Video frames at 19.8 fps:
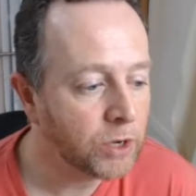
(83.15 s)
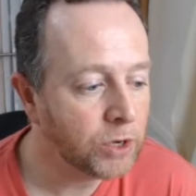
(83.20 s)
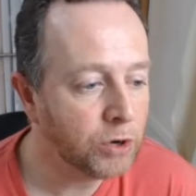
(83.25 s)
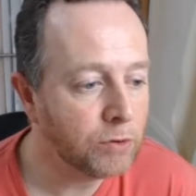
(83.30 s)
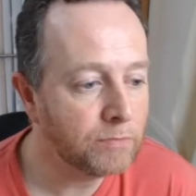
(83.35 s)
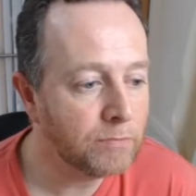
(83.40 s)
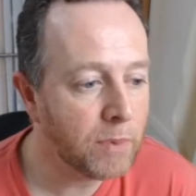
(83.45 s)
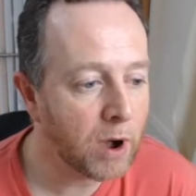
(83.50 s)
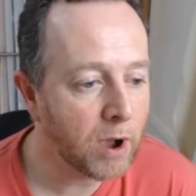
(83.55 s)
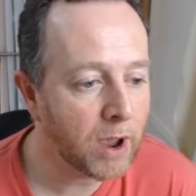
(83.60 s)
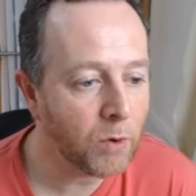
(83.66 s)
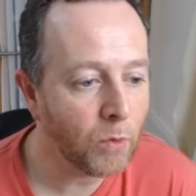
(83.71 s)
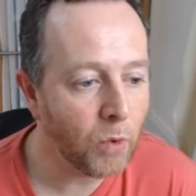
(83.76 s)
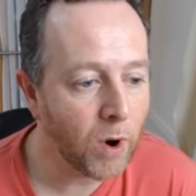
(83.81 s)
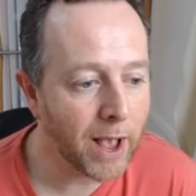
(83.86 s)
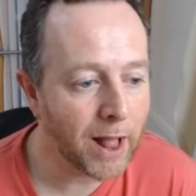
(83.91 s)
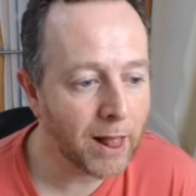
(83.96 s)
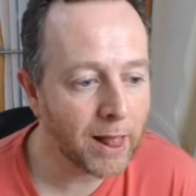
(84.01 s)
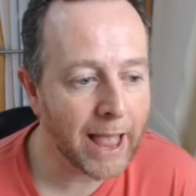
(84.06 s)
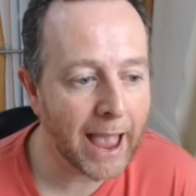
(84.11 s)
You might
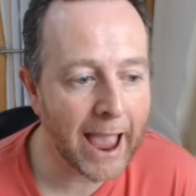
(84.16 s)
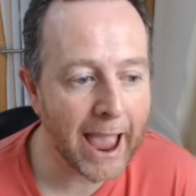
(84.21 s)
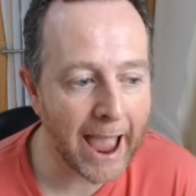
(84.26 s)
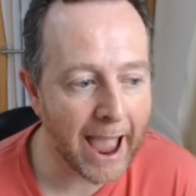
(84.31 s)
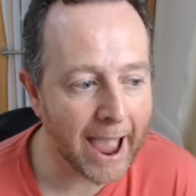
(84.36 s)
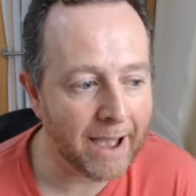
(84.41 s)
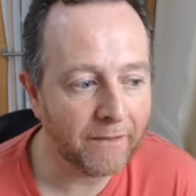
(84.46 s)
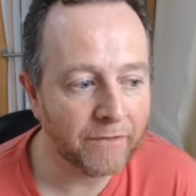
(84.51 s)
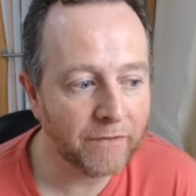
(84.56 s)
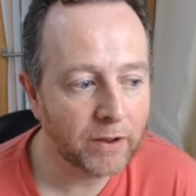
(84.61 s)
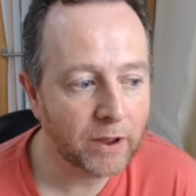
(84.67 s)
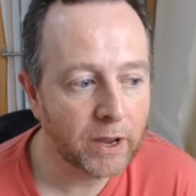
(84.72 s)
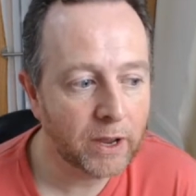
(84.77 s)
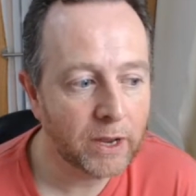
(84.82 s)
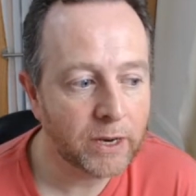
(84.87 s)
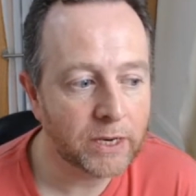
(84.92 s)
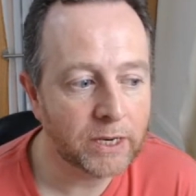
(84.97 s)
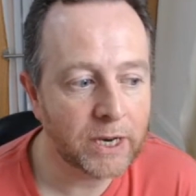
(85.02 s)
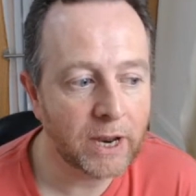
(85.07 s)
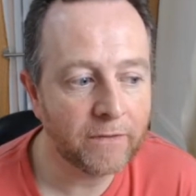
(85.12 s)
well have
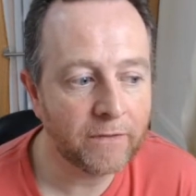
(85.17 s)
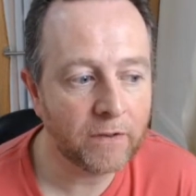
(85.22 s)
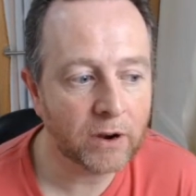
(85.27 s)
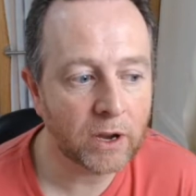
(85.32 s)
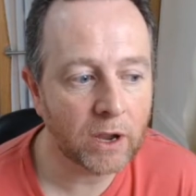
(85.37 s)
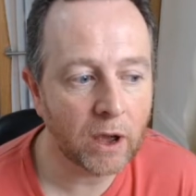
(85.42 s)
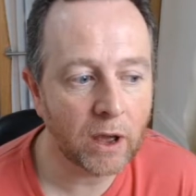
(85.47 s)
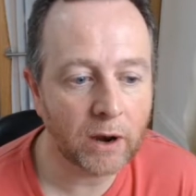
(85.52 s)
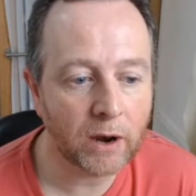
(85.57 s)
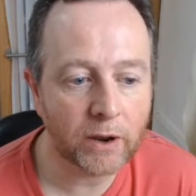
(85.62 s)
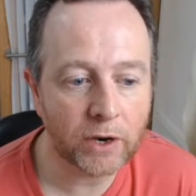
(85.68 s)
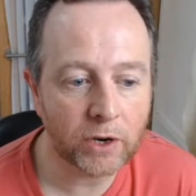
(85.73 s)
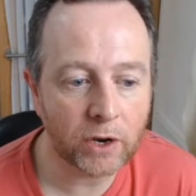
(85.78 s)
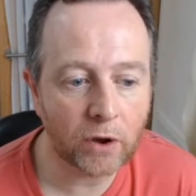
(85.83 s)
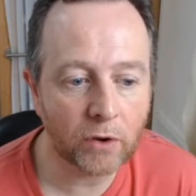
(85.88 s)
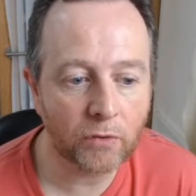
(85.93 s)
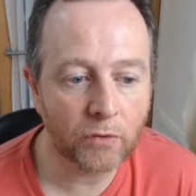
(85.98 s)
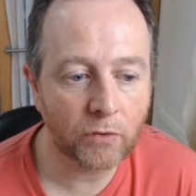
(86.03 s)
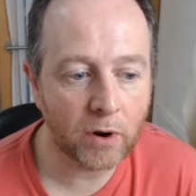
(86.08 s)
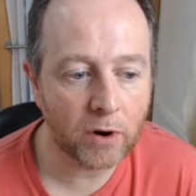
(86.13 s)
different coloured
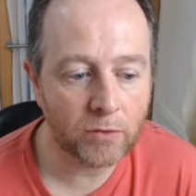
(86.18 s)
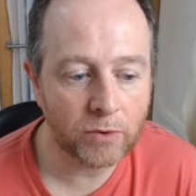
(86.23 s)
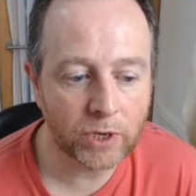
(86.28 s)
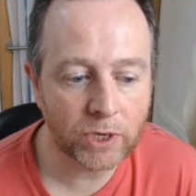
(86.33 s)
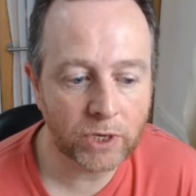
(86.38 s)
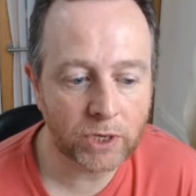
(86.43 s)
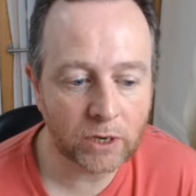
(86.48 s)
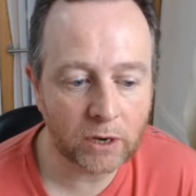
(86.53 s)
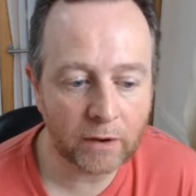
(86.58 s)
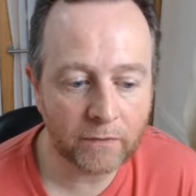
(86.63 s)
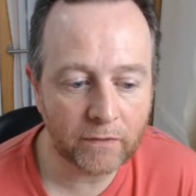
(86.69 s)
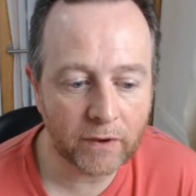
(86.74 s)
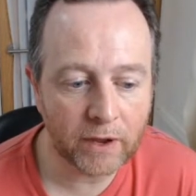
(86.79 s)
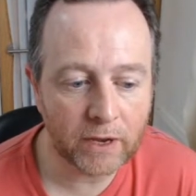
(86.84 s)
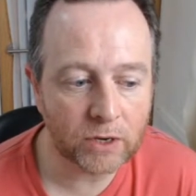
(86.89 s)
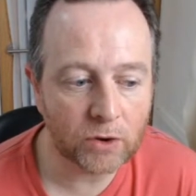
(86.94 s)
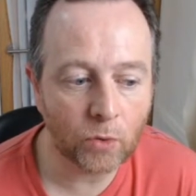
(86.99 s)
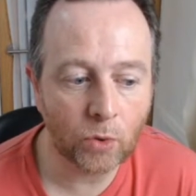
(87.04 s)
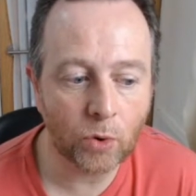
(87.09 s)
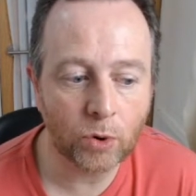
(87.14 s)
road
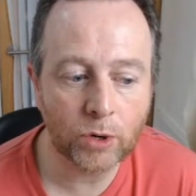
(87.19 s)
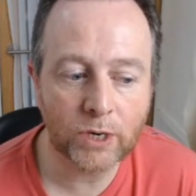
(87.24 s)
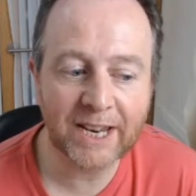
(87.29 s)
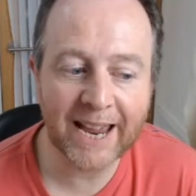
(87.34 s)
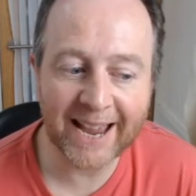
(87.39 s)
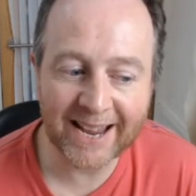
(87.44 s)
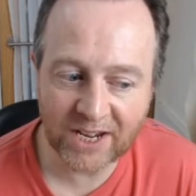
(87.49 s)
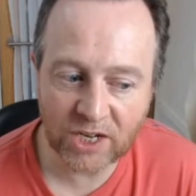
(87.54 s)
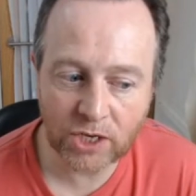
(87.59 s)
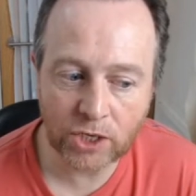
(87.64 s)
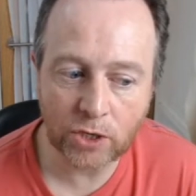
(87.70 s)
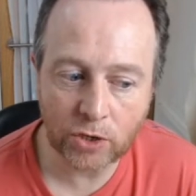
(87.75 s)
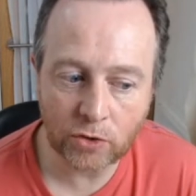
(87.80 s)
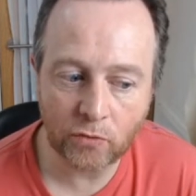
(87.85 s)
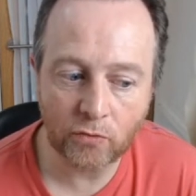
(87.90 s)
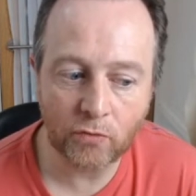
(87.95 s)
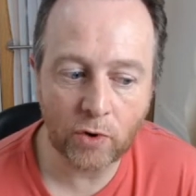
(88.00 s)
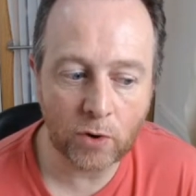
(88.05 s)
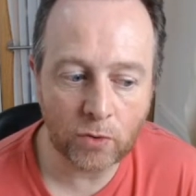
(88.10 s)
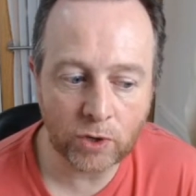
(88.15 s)
surface or
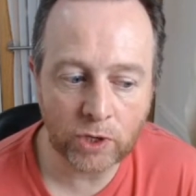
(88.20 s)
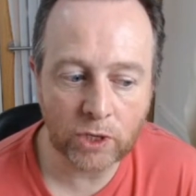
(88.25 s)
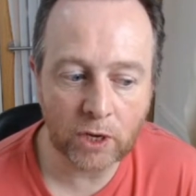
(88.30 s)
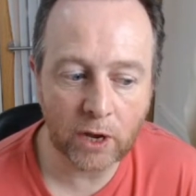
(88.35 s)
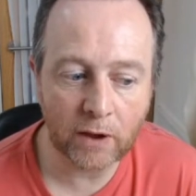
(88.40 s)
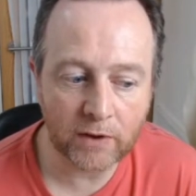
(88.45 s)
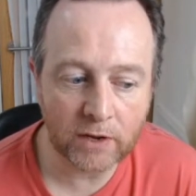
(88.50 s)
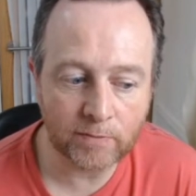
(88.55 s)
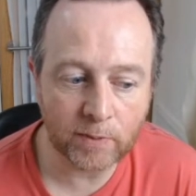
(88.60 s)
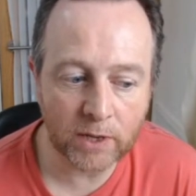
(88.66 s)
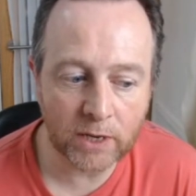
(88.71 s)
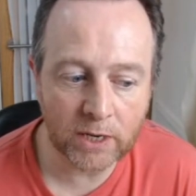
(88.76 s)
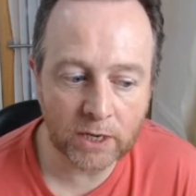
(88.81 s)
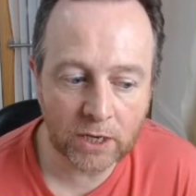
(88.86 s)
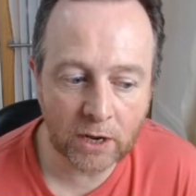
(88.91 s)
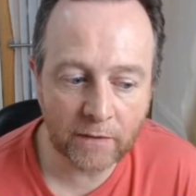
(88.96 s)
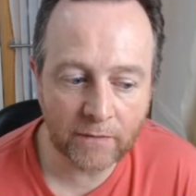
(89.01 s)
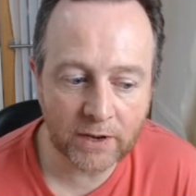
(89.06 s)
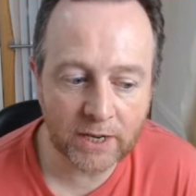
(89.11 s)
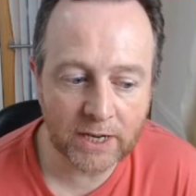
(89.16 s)
textured road surface, but the
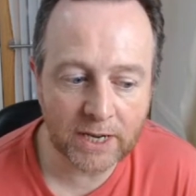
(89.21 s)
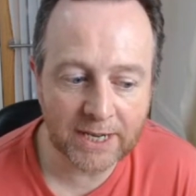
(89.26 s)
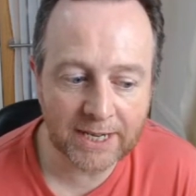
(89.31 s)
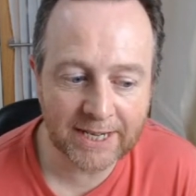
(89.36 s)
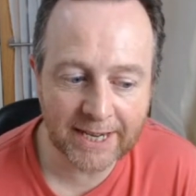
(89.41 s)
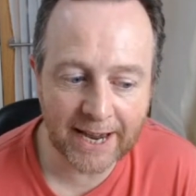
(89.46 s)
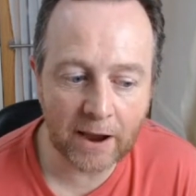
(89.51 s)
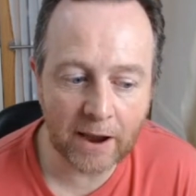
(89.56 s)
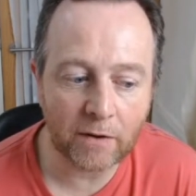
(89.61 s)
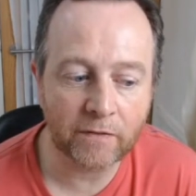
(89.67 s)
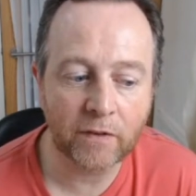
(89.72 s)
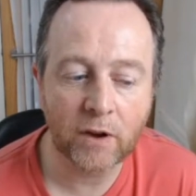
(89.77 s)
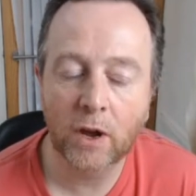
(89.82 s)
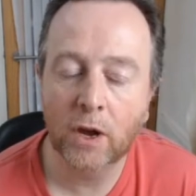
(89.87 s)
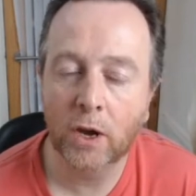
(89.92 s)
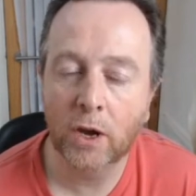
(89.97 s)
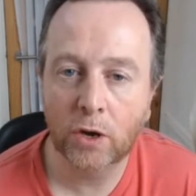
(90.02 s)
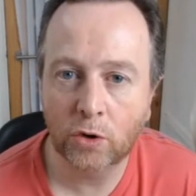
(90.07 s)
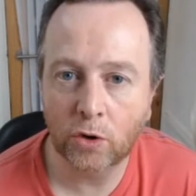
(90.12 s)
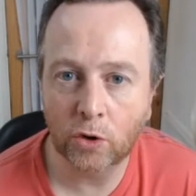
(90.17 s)
surface itself
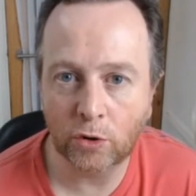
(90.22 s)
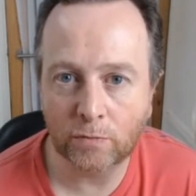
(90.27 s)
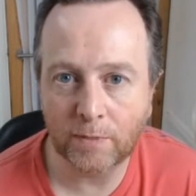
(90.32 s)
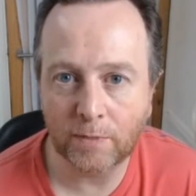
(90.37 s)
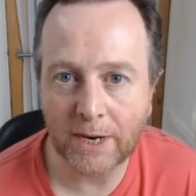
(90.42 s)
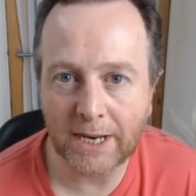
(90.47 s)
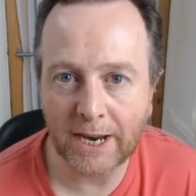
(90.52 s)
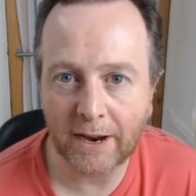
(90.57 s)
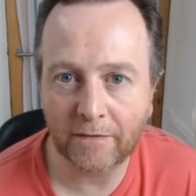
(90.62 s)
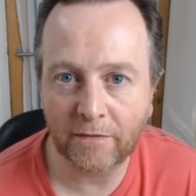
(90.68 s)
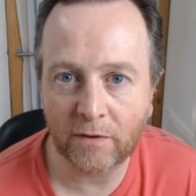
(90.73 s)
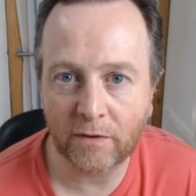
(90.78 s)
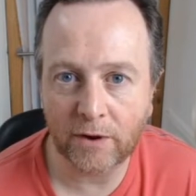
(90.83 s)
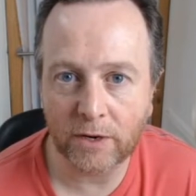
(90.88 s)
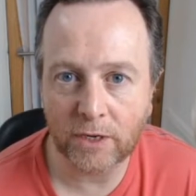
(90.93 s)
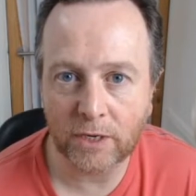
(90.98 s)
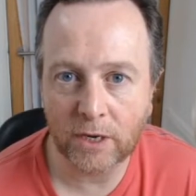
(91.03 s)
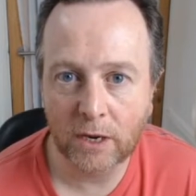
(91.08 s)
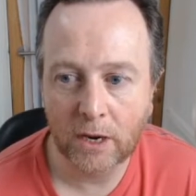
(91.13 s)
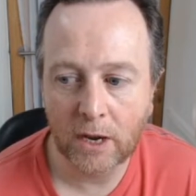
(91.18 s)
could be
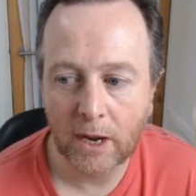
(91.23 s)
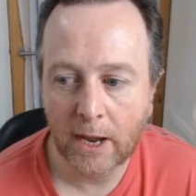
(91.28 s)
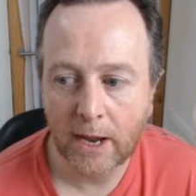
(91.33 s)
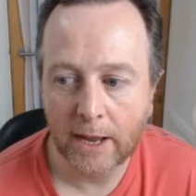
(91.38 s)
different.